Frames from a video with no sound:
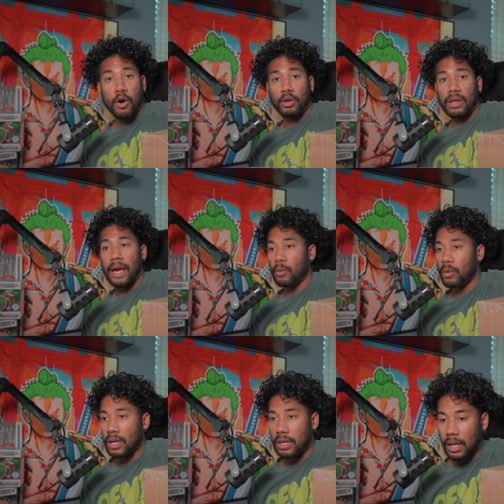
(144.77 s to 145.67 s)
like
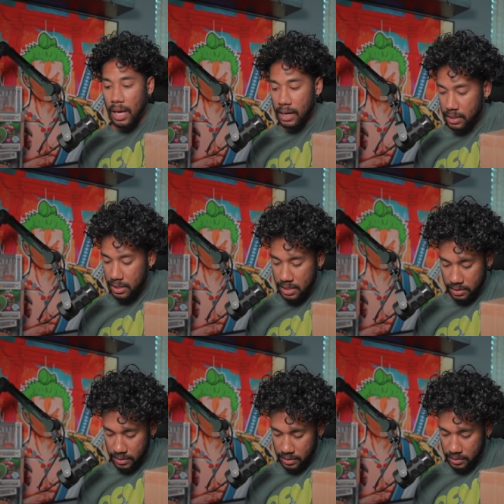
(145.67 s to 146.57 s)
what a lot of
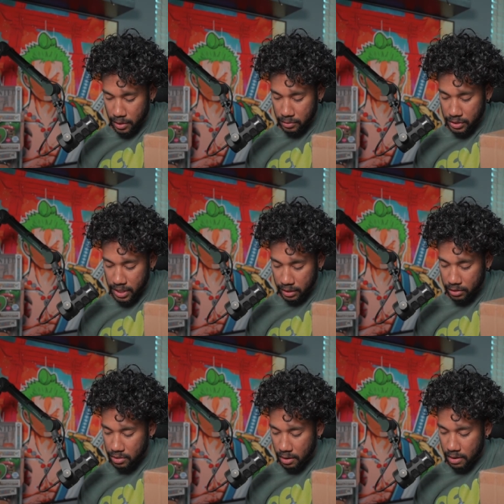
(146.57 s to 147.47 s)
these you know
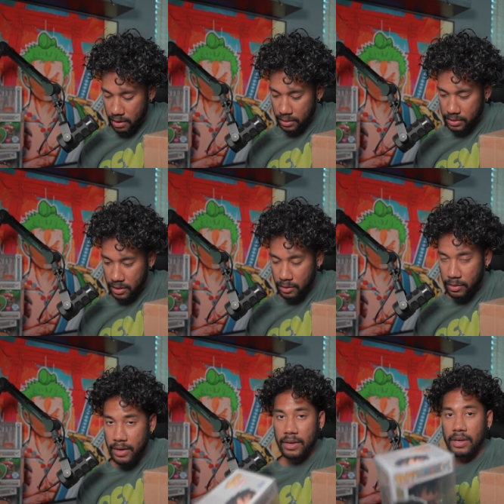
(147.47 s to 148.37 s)
stickers are. So if